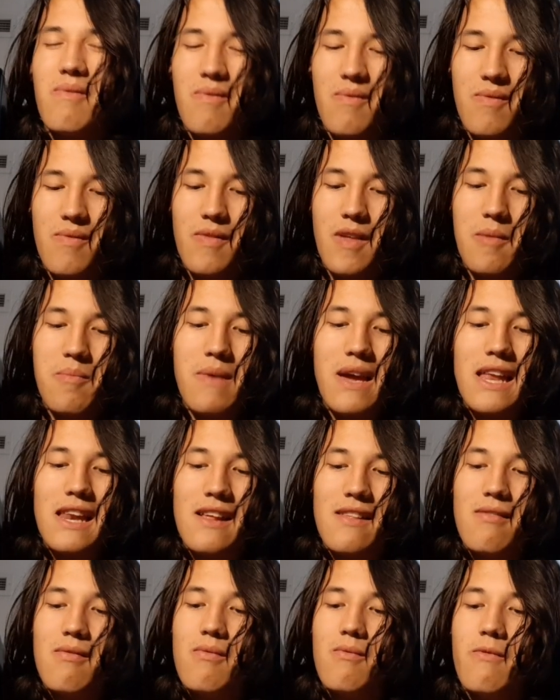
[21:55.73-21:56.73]
They made
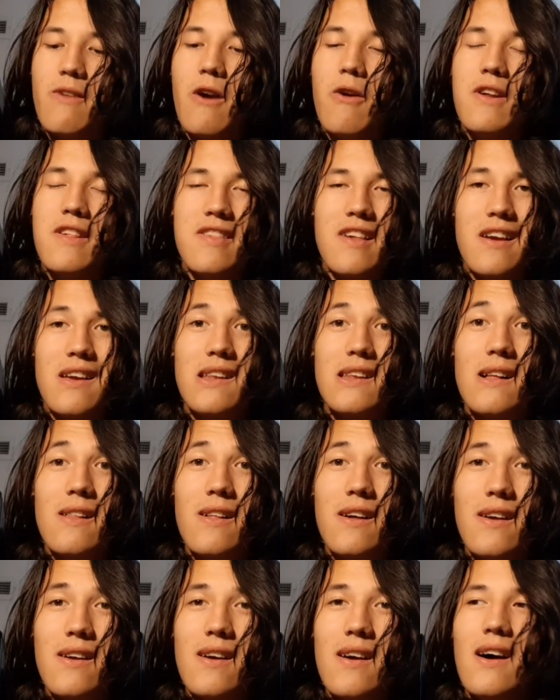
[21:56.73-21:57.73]
it very
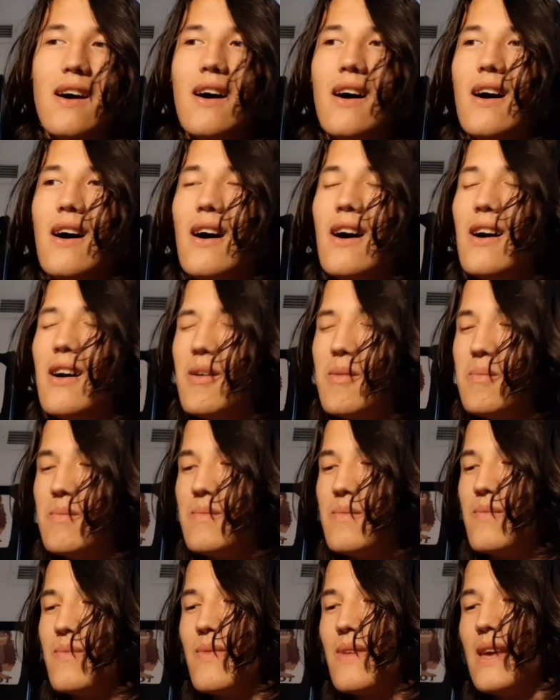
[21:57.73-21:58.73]
psychedelic.
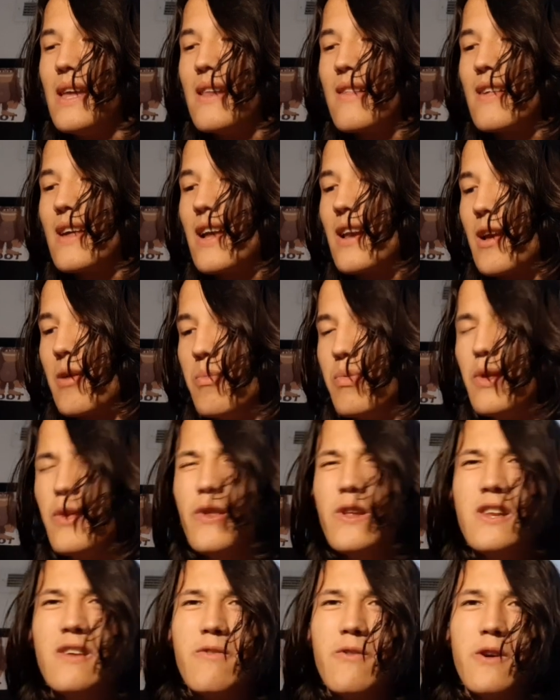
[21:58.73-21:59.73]
And it's got a
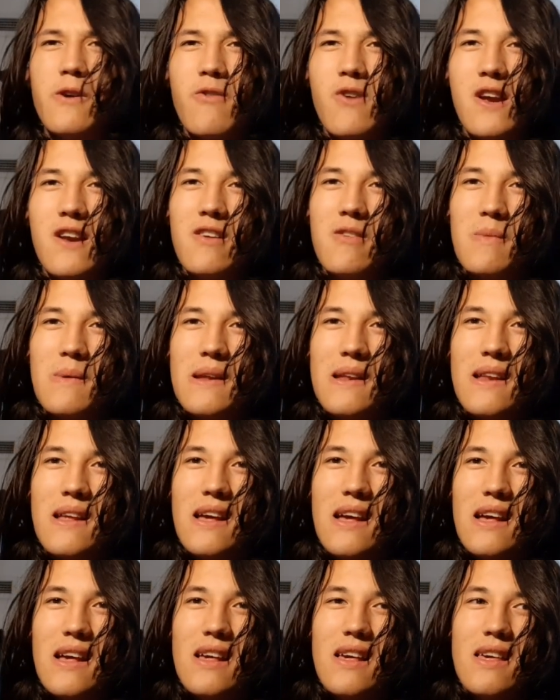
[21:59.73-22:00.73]
completely different arrangement.
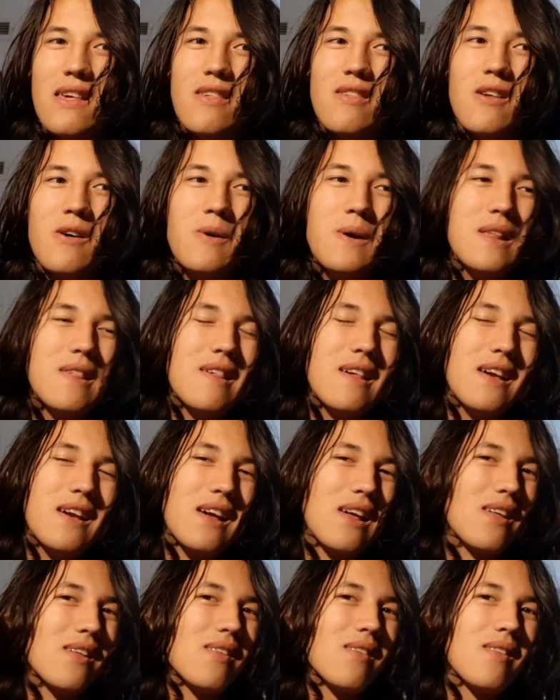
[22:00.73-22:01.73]
So it's
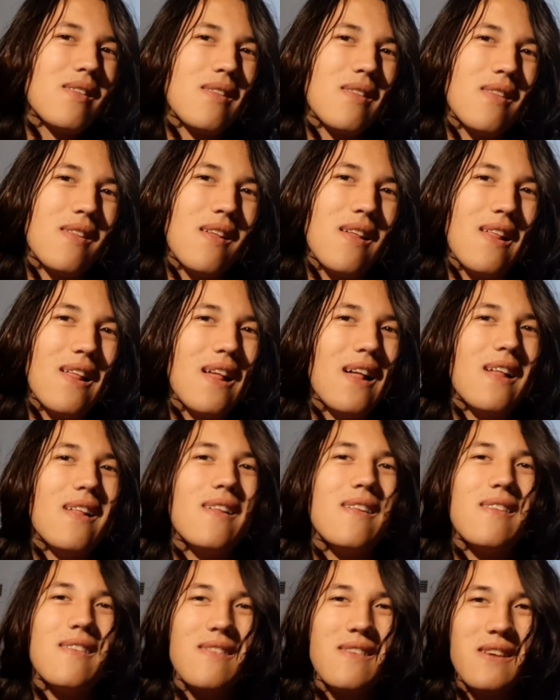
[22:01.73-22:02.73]
like,
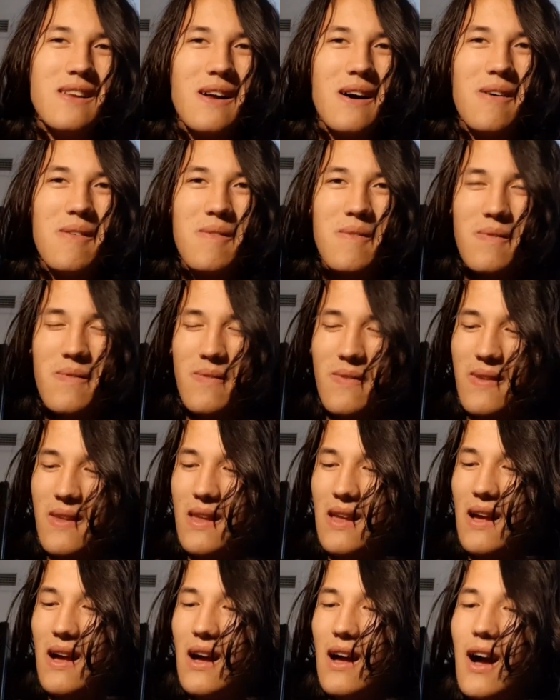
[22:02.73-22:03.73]

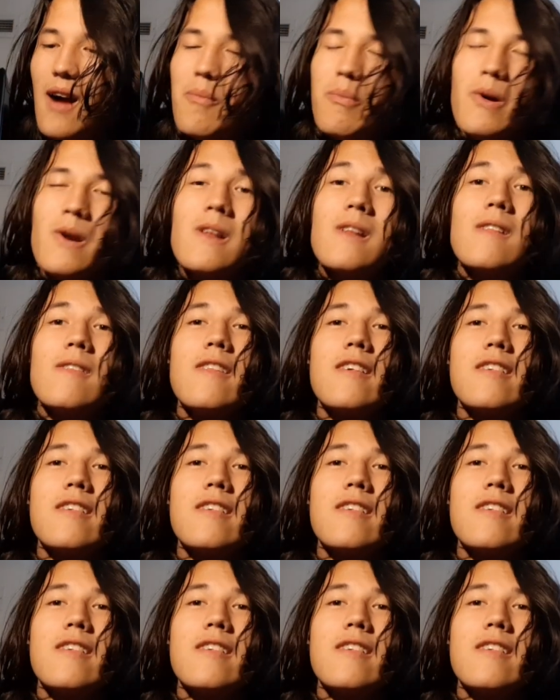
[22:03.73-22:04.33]
I put it in the